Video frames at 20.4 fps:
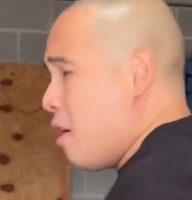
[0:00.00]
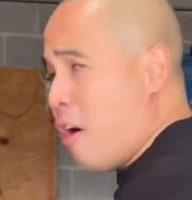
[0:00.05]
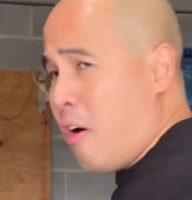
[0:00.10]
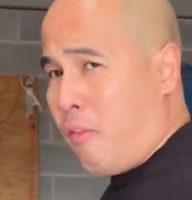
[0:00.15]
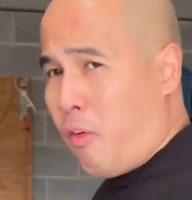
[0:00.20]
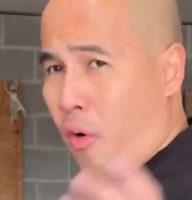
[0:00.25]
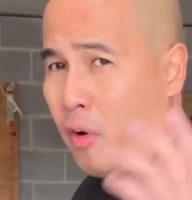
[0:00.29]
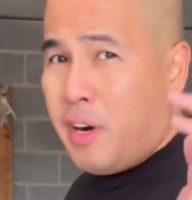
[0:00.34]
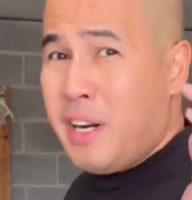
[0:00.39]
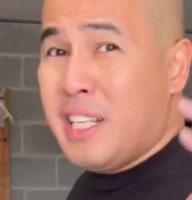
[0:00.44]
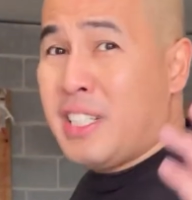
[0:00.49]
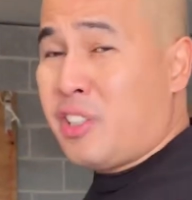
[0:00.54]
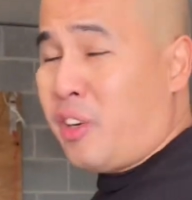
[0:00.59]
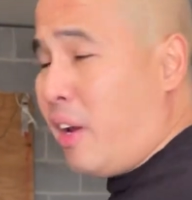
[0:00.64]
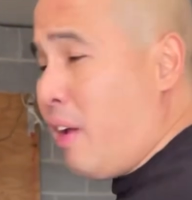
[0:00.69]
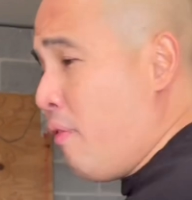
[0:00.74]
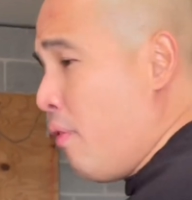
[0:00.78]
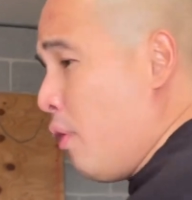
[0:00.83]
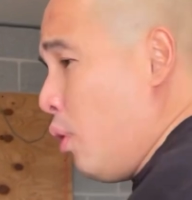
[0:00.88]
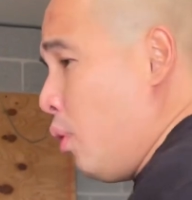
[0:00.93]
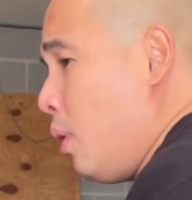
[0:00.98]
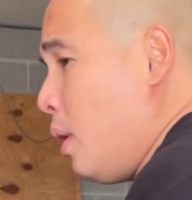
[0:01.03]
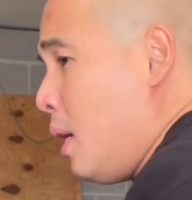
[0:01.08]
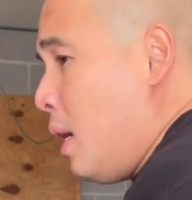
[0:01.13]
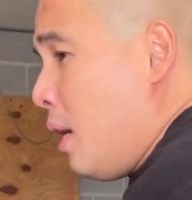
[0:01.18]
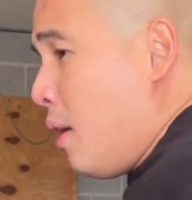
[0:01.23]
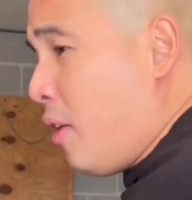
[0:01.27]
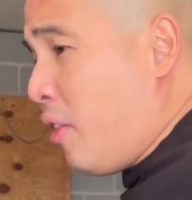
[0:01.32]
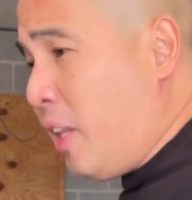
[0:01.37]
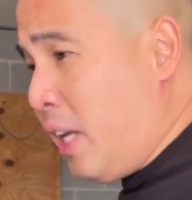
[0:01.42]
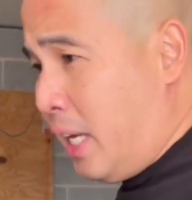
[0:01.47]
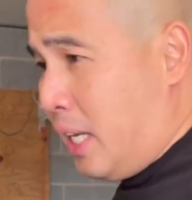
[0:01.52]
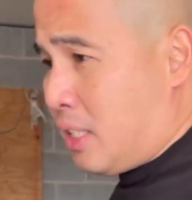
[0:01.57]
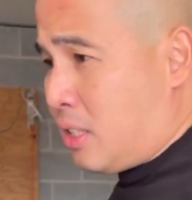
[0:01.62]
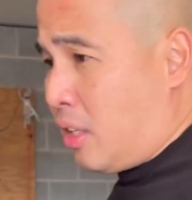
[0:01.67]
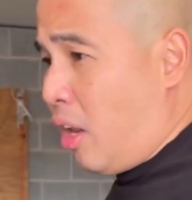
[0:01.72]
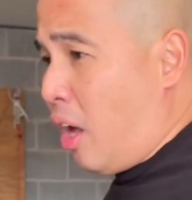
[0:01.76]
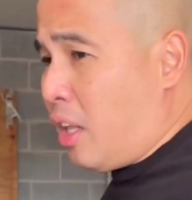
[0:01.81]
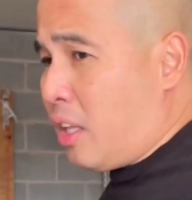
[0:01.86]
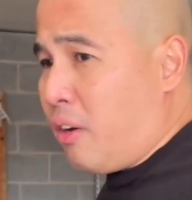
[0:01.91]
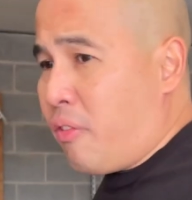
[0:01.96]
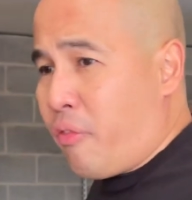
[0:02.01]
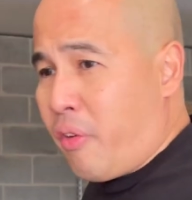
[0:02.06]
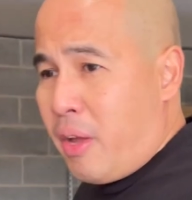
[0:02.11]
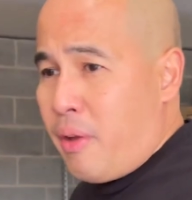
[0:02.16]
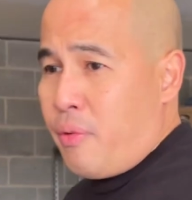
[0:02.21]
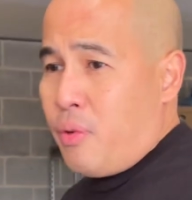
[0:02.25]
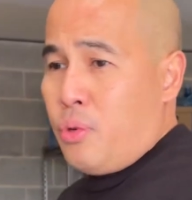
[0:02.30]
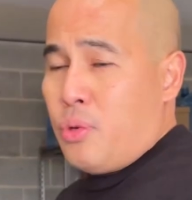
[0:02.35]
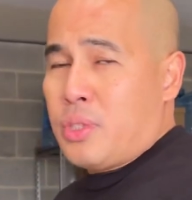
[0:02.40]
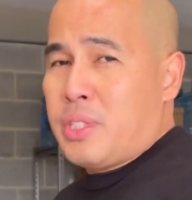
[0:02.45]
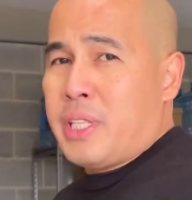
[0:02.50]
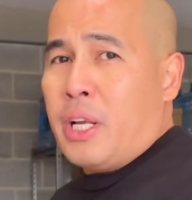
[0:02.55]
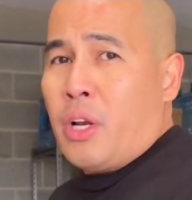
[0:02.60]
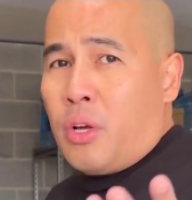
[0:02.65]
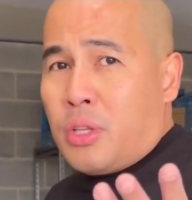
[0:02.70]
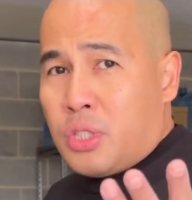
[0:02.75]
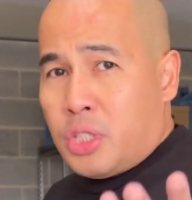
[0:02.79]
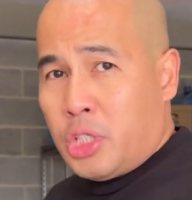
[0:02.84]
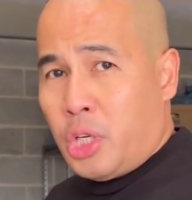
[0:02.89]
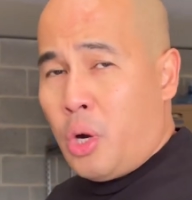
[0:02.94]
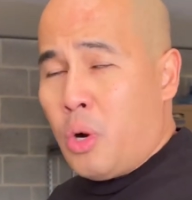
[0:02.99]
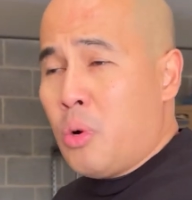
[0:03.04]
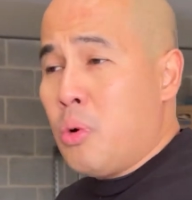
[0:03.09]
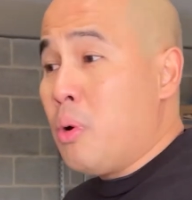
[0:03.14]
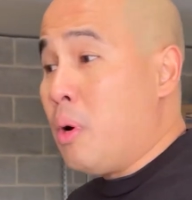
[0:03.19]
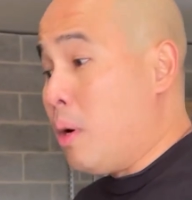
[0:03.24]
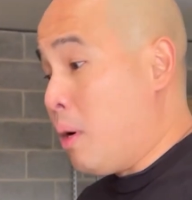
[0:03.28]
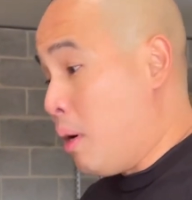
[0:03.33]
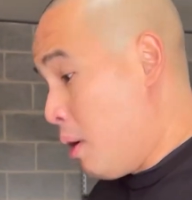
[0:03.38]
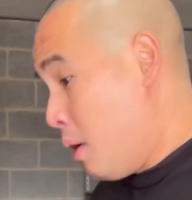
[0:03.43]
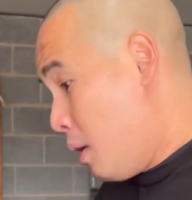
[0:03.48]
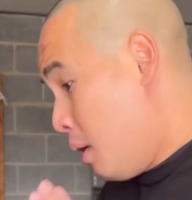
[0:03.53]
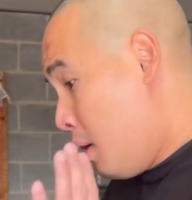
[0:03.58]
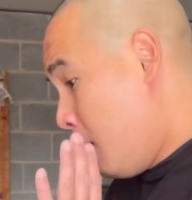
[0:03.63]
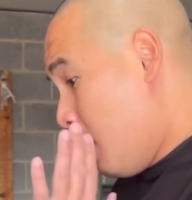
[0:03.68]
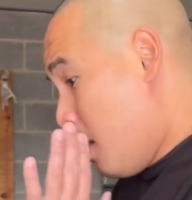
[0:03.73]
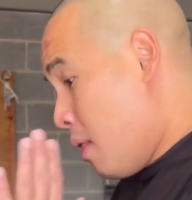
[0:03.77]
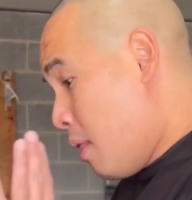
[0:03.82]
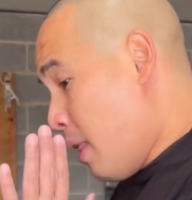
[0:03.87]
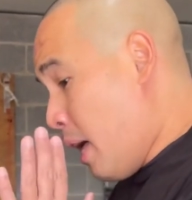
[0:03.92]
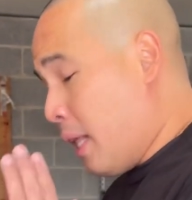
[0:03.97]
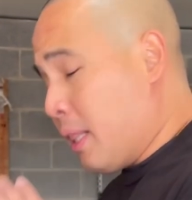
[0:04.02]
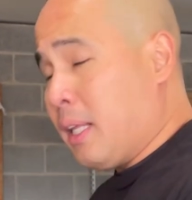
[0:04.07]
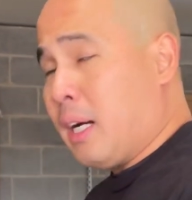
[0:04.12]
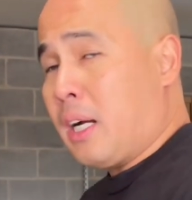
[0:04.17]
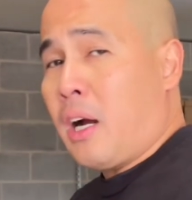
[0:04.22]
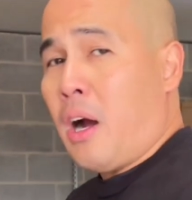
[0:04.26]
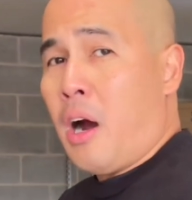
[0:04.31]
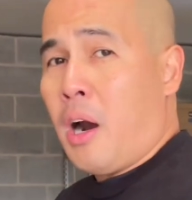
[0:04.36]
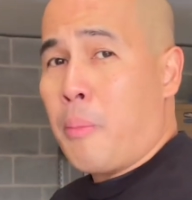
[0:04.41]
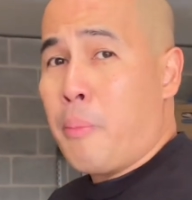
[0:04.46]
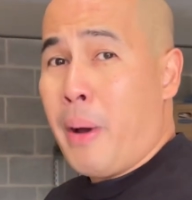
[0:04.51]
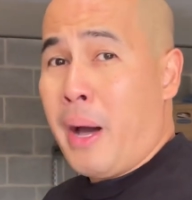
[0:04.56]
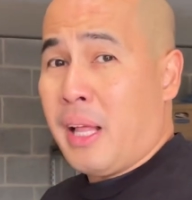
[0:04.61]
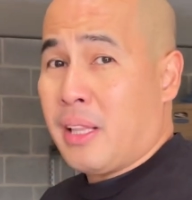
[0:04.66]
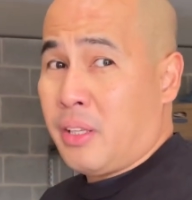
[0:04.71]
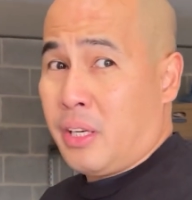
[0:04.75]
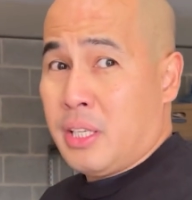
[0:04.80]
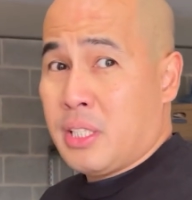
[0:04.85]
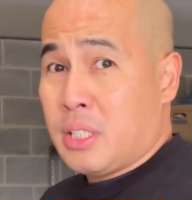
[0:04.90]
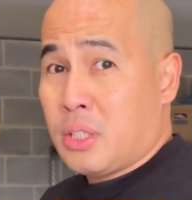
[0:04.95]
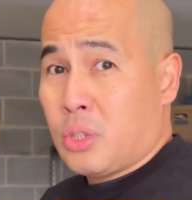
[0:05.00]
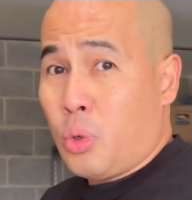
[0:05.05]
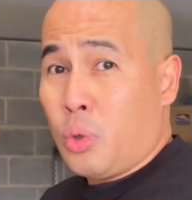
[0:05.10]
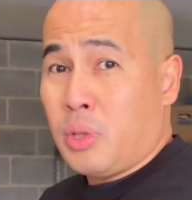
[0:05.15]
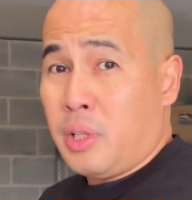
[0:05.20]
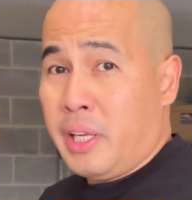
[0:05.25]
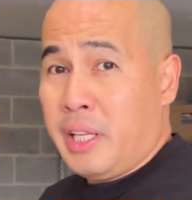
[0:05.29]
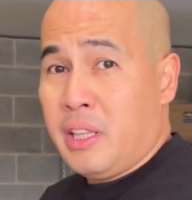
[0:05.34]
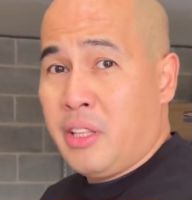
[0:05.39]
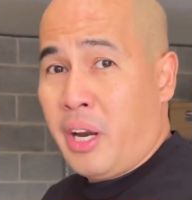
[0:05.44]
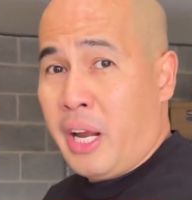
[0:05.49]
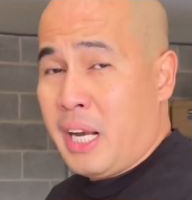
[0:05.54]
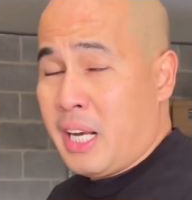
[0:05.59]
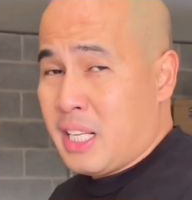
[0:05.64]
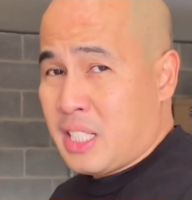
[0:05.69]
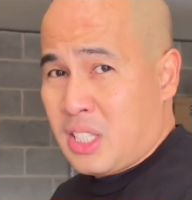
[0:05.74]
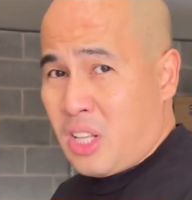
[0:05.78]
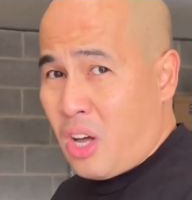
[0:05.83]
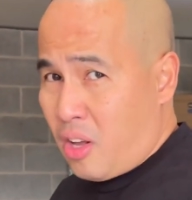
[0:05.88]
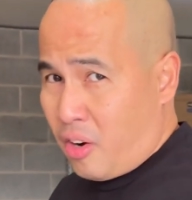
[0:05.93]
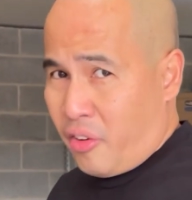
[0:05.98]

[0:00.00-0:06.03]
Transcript: for this review. The thing is, a lot of reviews, they don't show that the car battery is totally drained. It's not